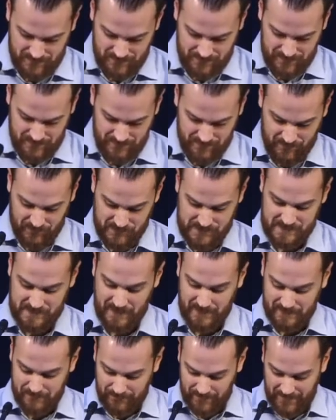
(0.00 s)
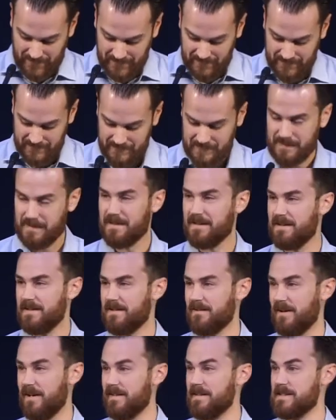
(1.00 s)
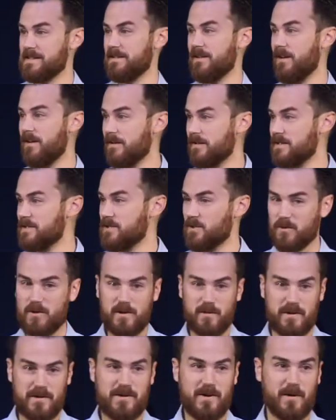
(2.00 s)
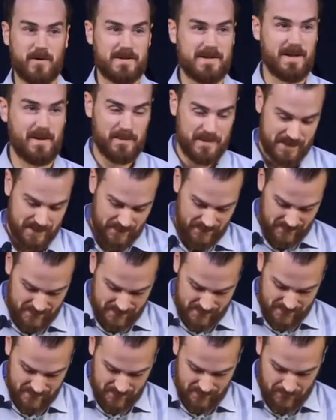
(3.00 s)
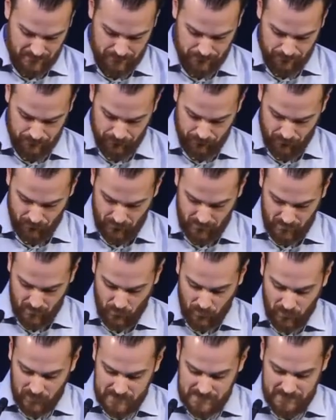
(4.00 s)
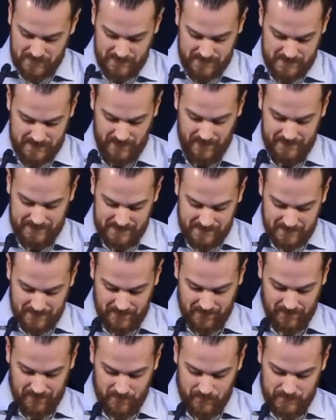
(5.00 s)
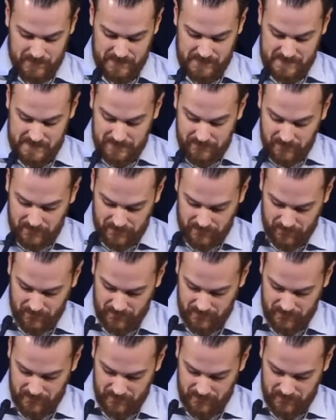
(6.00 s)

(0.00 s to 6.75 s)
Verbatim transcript: There's sleight of hand, right? This long story with no substance. Paul says, I didn't come deceiving you.